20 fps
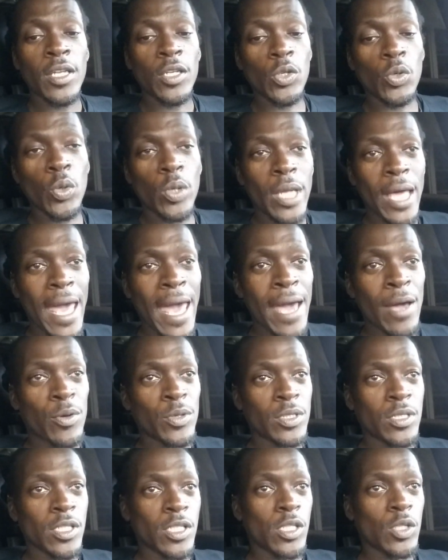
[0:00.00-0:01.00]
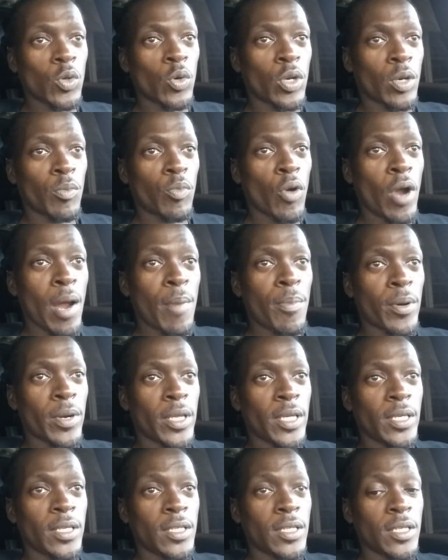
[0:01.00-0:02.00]
doing an acquisition on a
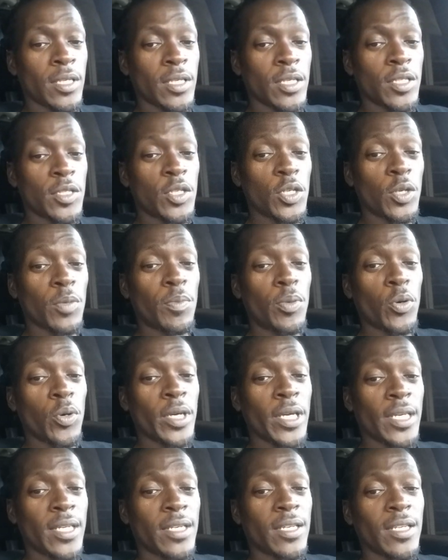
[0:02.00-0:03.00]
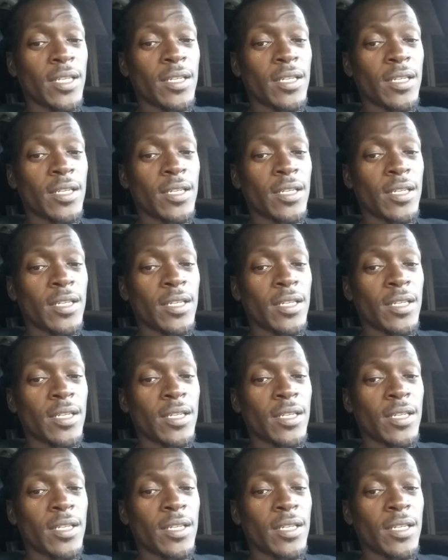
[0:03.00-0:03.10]
property, to the point,